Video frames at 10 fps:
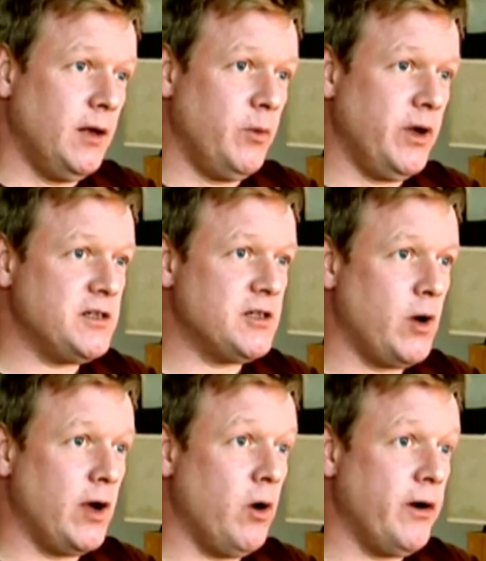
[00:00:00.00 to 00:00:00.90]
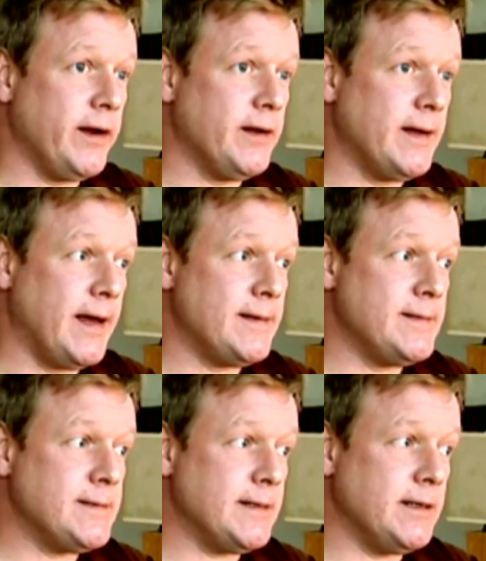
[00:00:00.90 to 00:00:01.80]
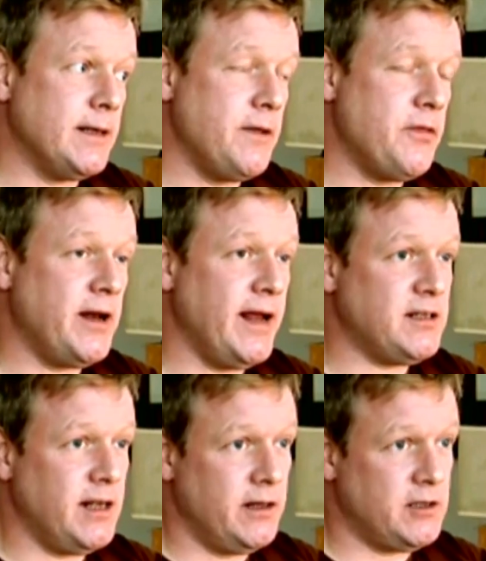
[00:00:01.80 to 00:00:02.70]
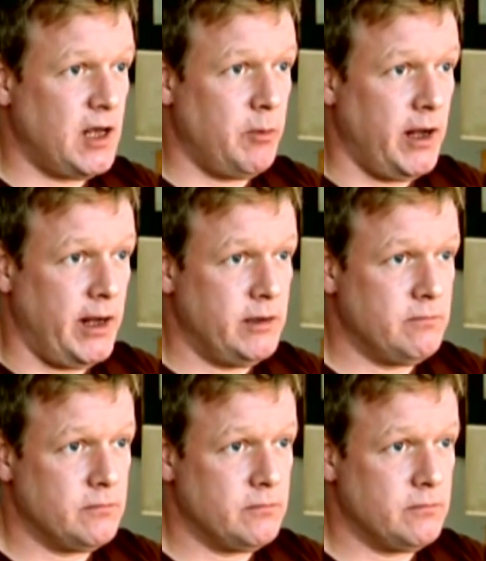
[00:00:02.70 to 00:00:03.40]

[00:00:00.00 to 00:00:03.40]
because it's quite worrying. And the next thing that's coming in